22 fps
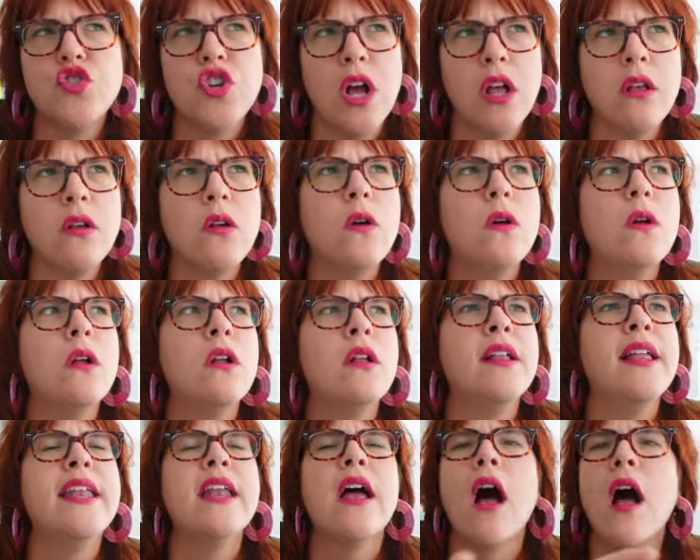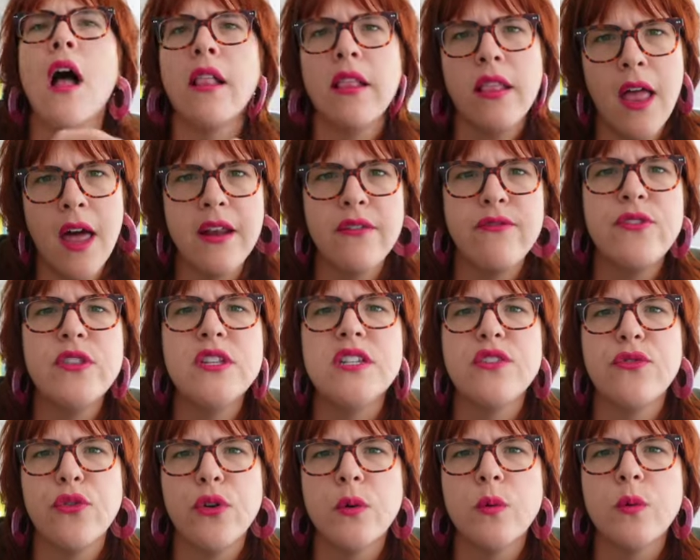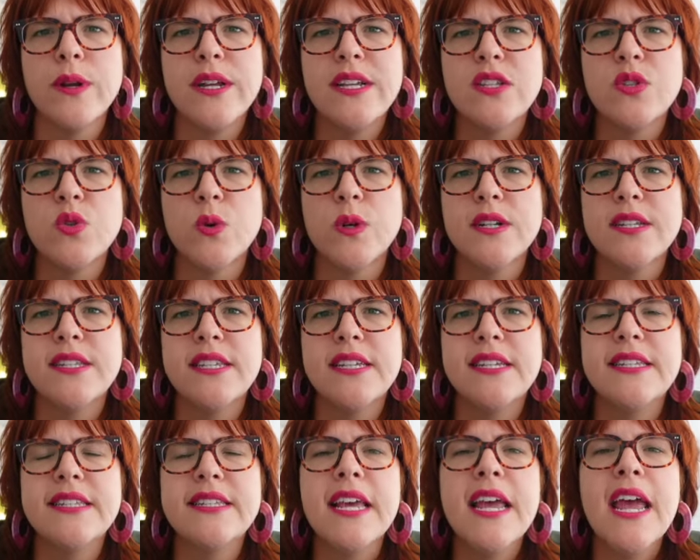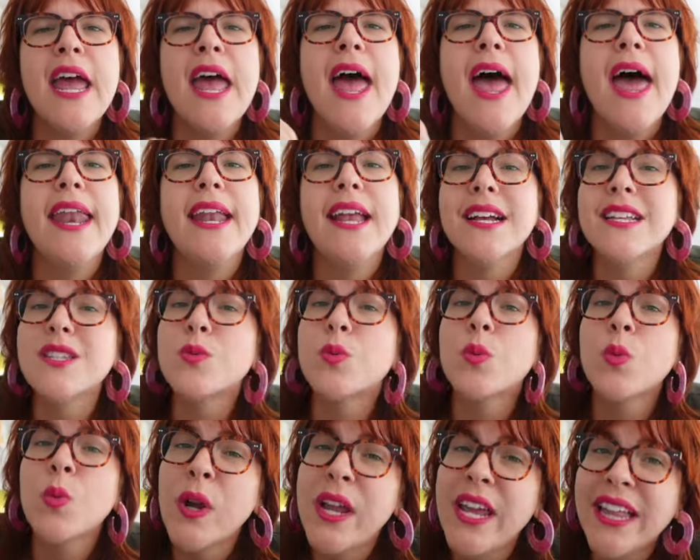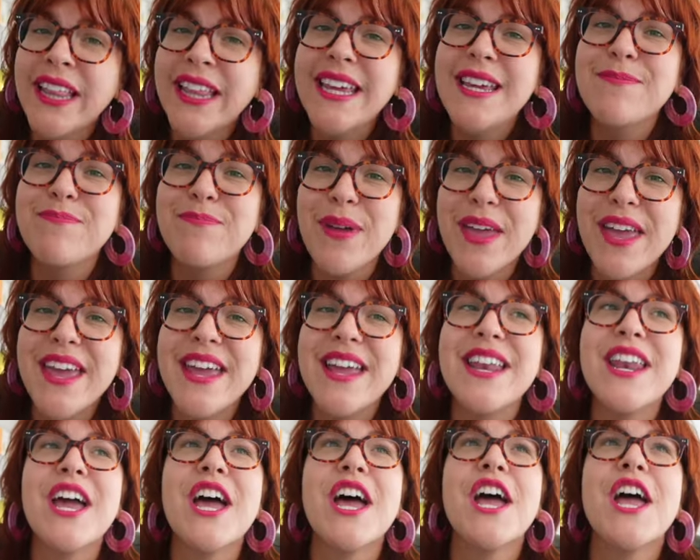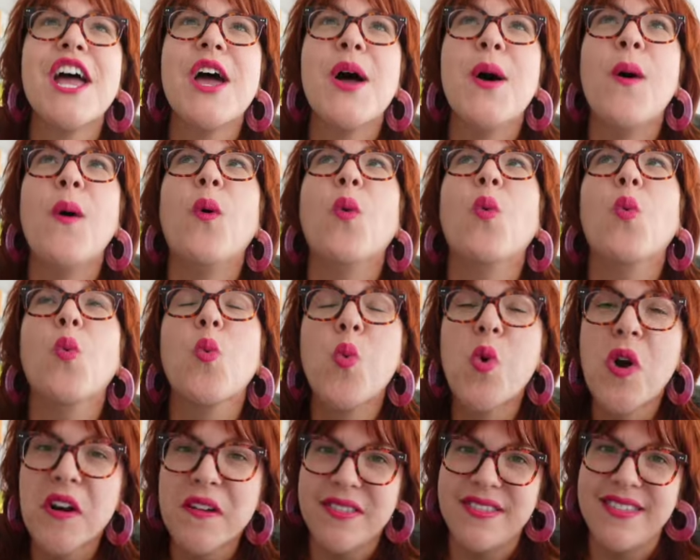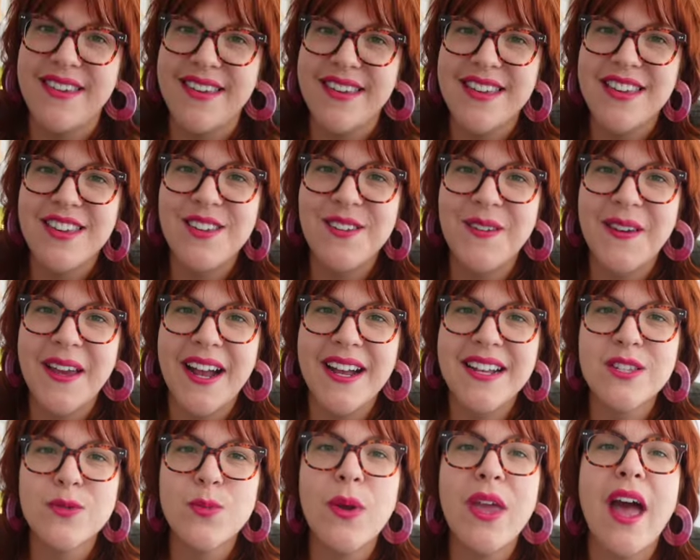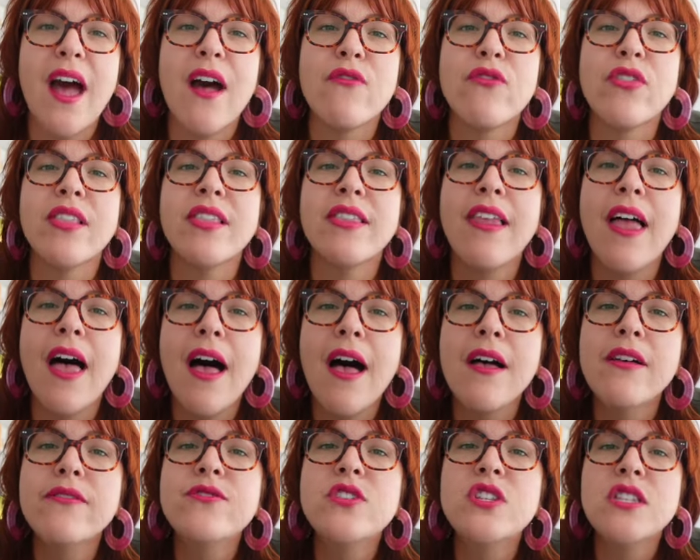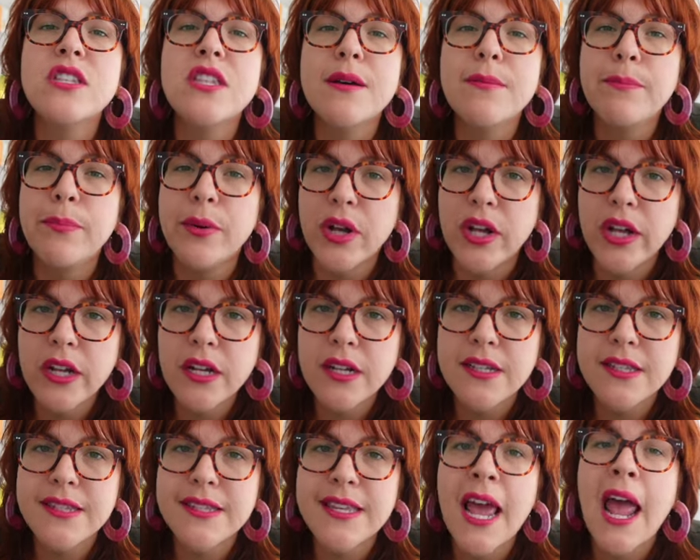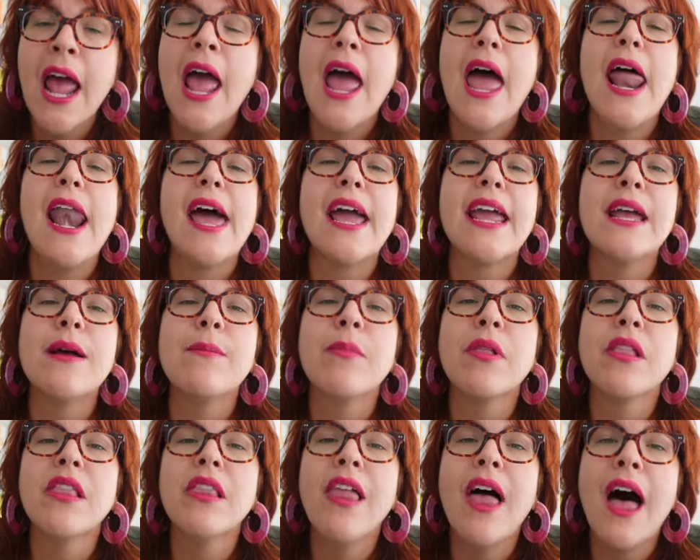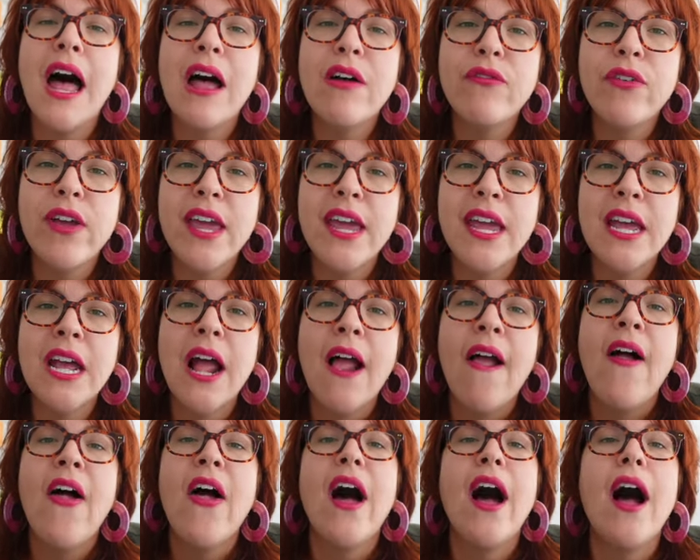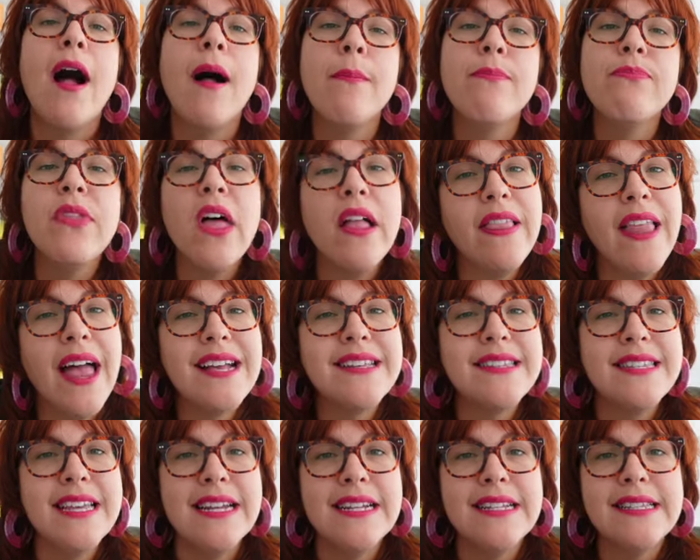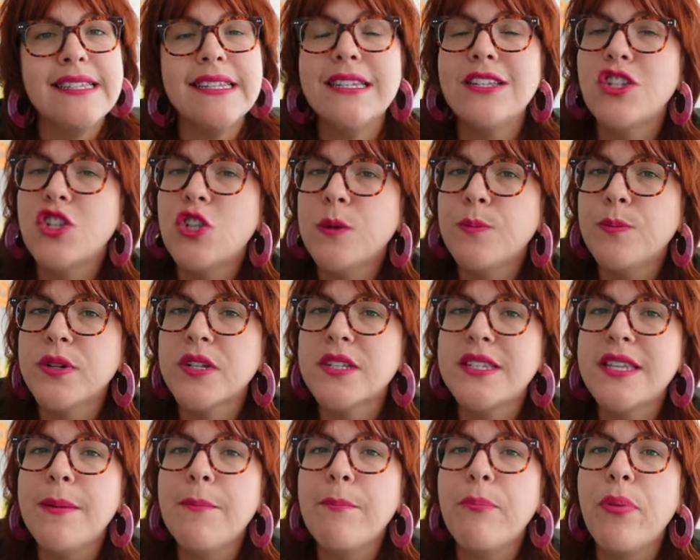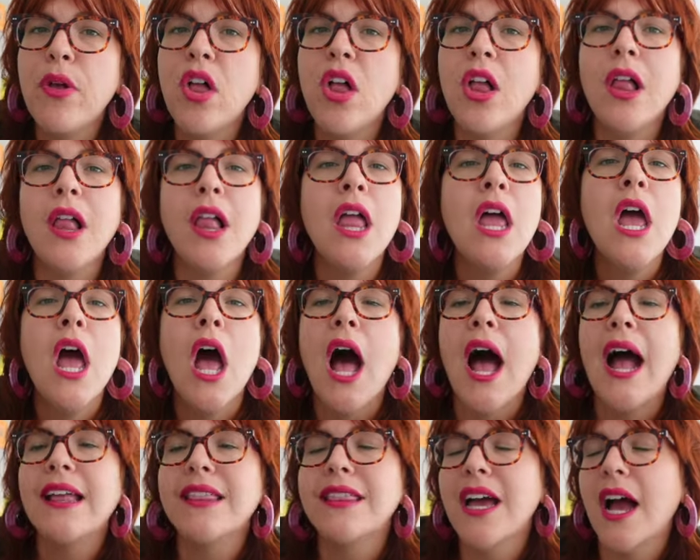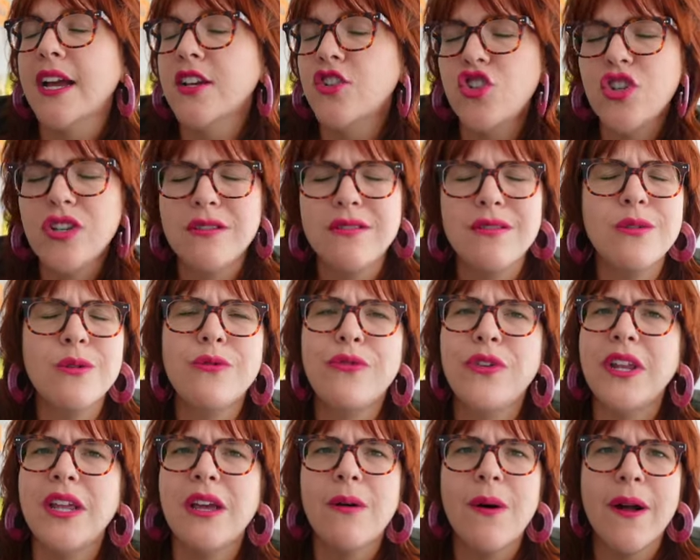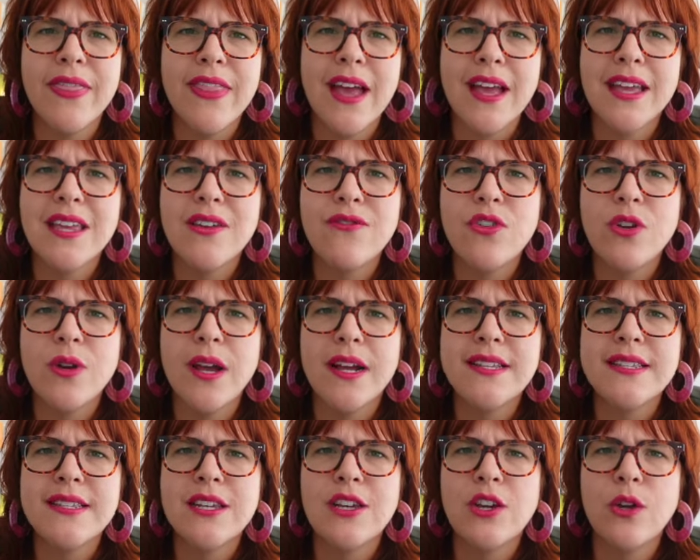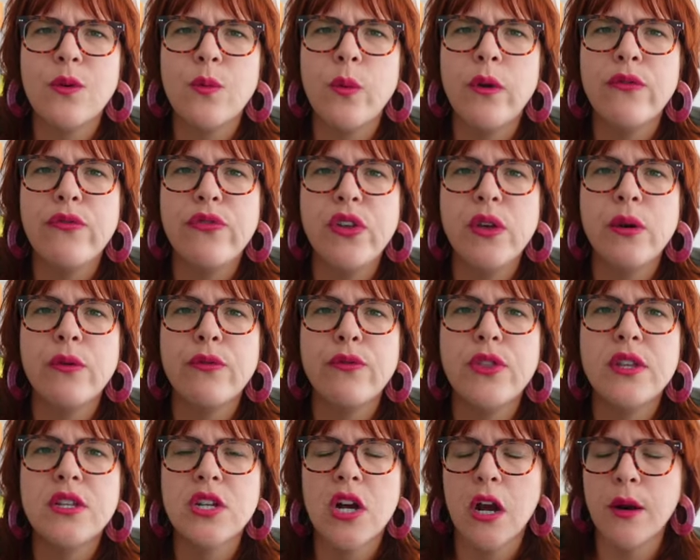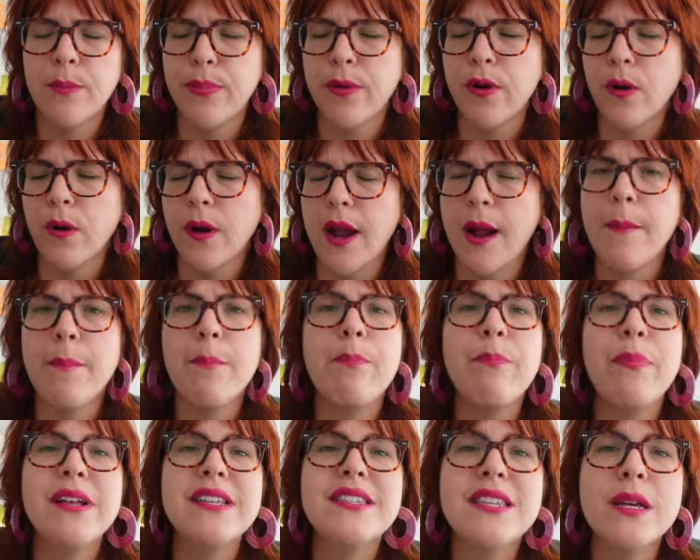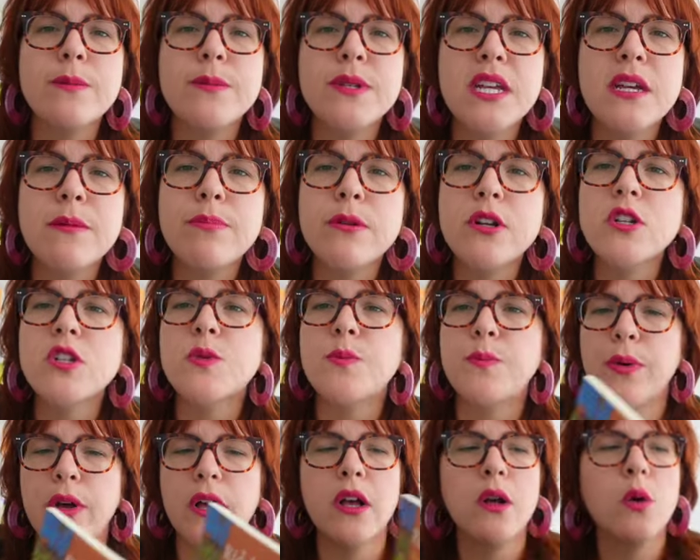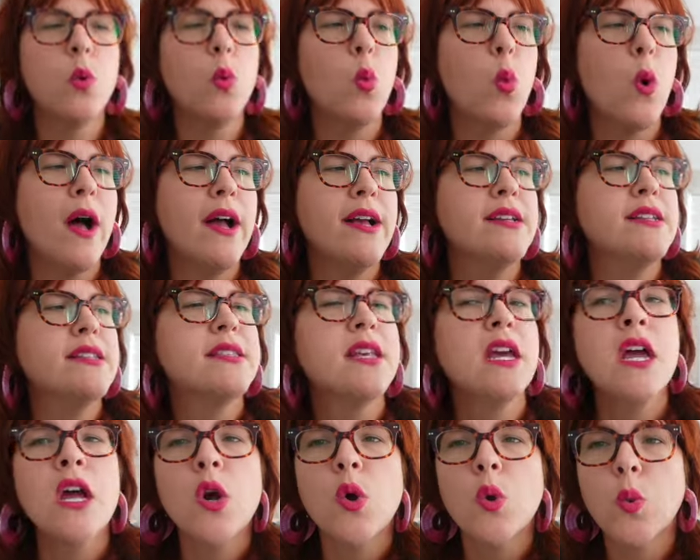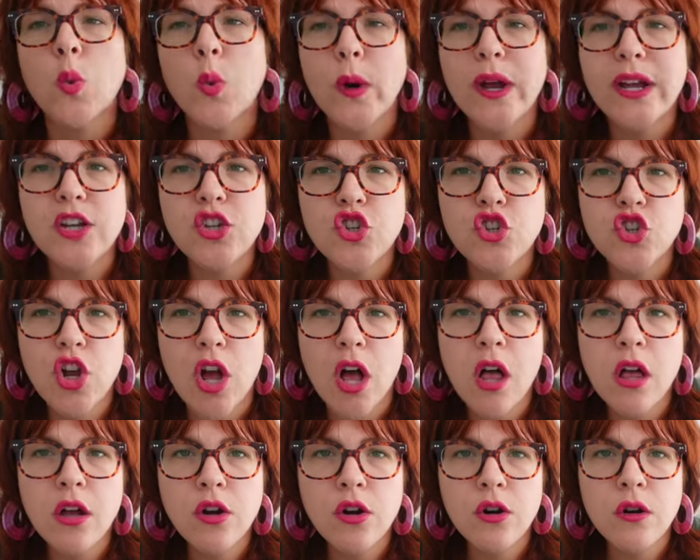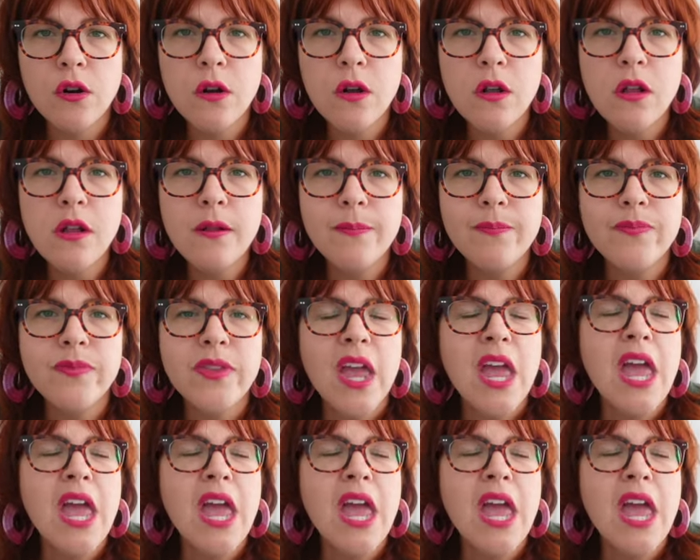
jungle and a lot of the different resources. And it has really been worth it, you guys. We have loved the books and I am loving um, the lessons. It's super simple. I, I should do a video on that, give you guys a good review of the DART program. But September's book was Rickshaw Girl.